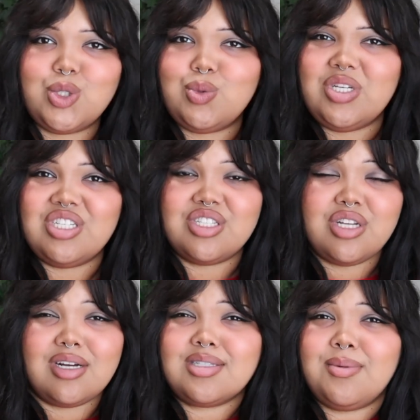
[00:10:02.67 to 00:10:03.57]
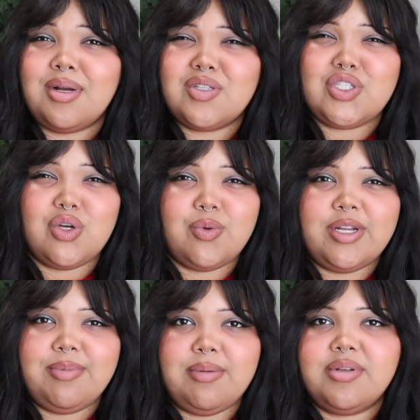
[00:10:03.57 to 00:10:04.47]
who he just talks about, so
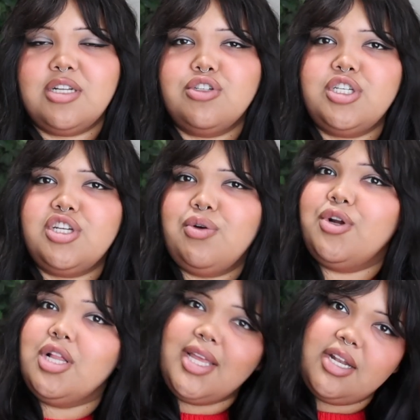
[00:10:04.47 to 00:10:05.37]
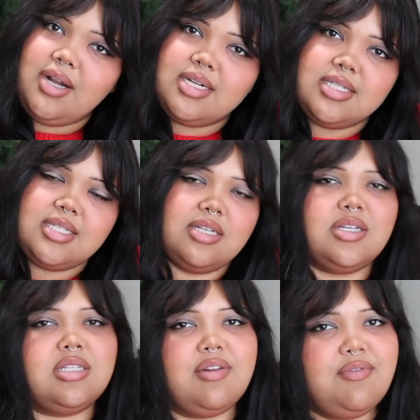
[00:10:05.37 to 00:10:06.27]
would be potentially shown later on in the
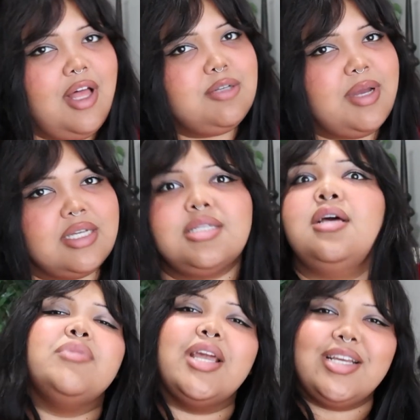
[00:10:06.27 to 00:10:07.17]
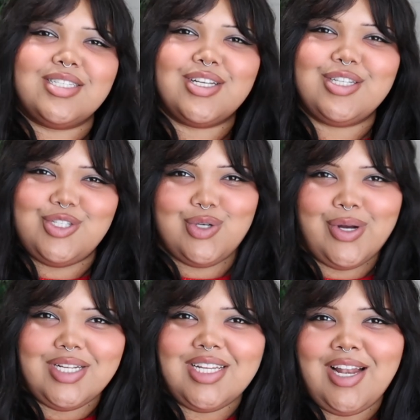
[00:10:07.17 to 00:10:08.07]
series in flashbacks, is
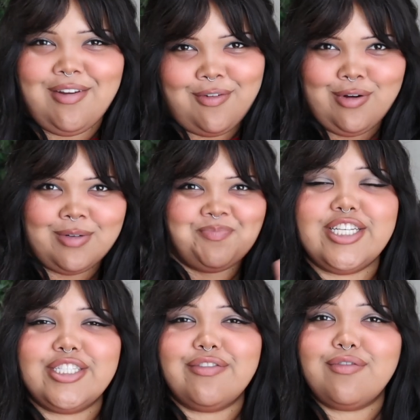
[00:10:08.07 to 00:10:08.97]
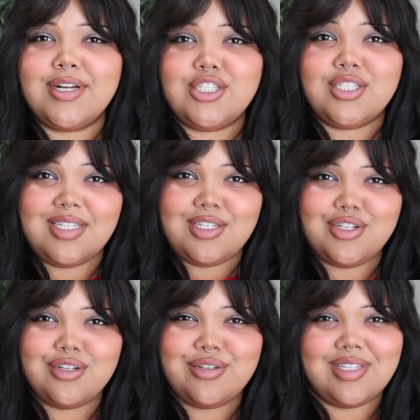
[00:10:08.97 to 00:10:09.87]
George Lefort, his French
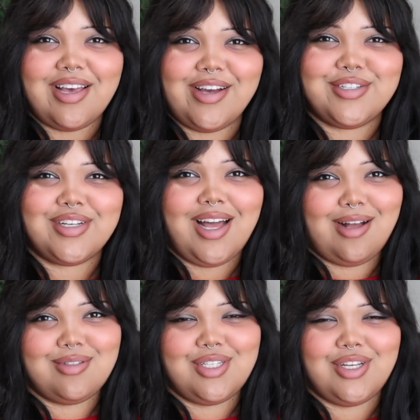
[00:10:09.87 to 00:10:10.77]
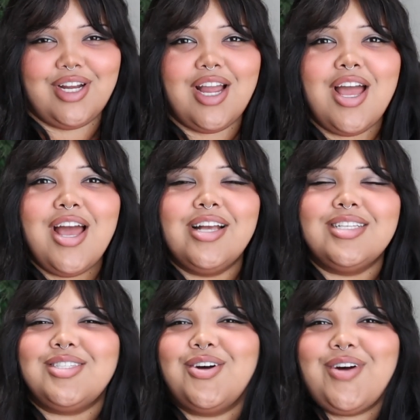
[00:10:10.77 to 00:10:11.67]
teacher slash counselor.
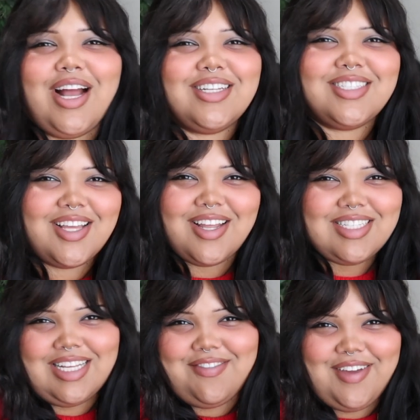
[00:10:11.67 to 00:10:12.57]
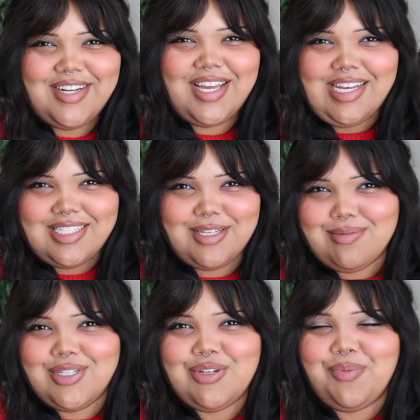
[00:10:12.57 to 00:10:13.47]
So I just thought I'd like fan cast
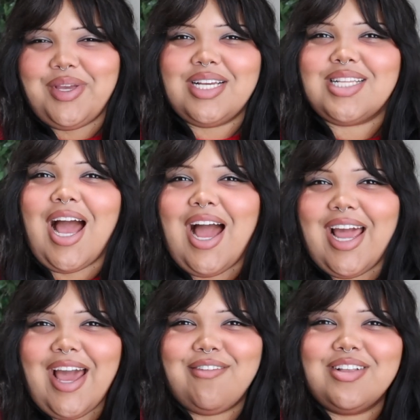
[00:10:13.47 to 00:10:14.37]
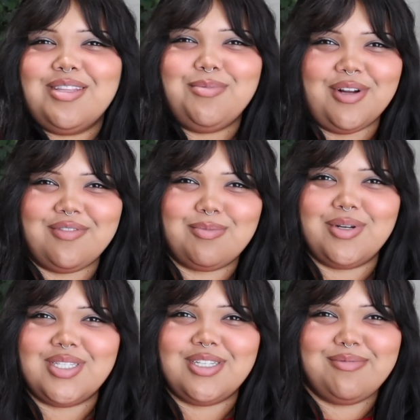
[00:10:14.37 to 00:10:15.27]
him too, because I have like the perfect
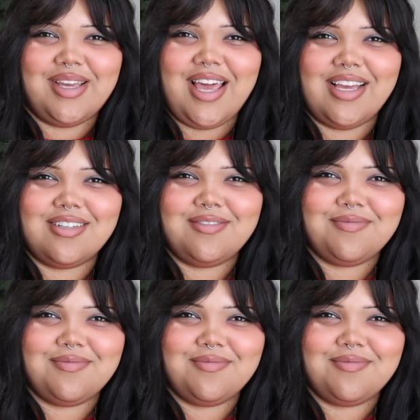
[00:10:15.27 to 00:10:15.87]
person in my head.